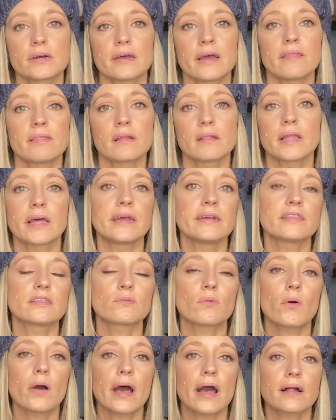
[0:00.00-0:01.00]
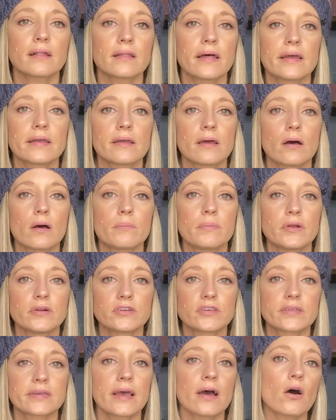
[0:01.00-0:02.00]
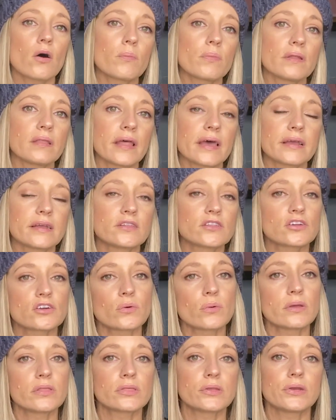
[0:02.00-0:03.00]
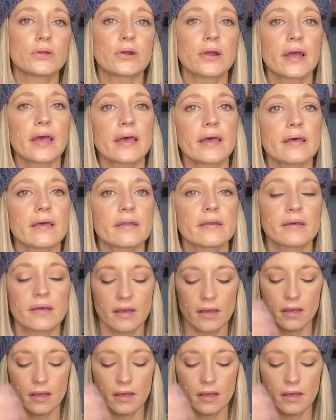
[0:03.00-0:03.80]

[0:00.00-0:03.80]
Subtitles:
and the lace will act like your scalp and like it's growing through your head.